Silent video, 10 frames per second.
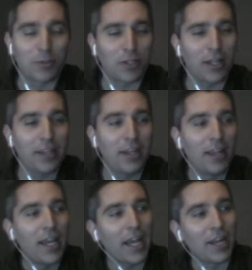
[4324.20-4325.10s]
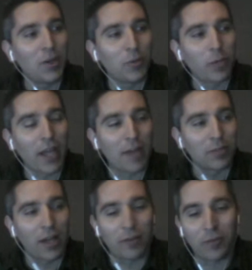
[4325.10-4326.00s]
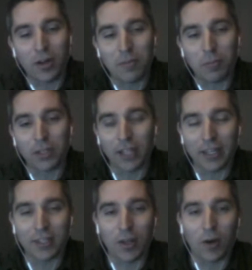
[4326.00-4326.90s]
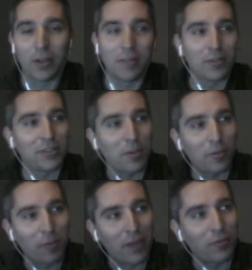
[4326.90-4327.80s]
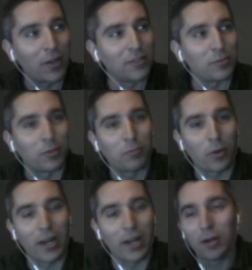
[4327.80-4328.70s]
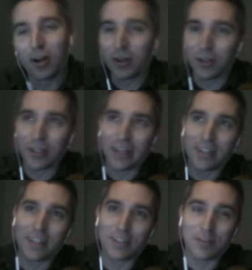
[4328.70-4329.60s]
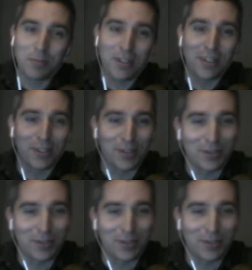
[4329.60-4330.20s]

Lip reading: portrayal. And I know we have a lot of fun, but even some of my friends would point out, oh, hey, that's me.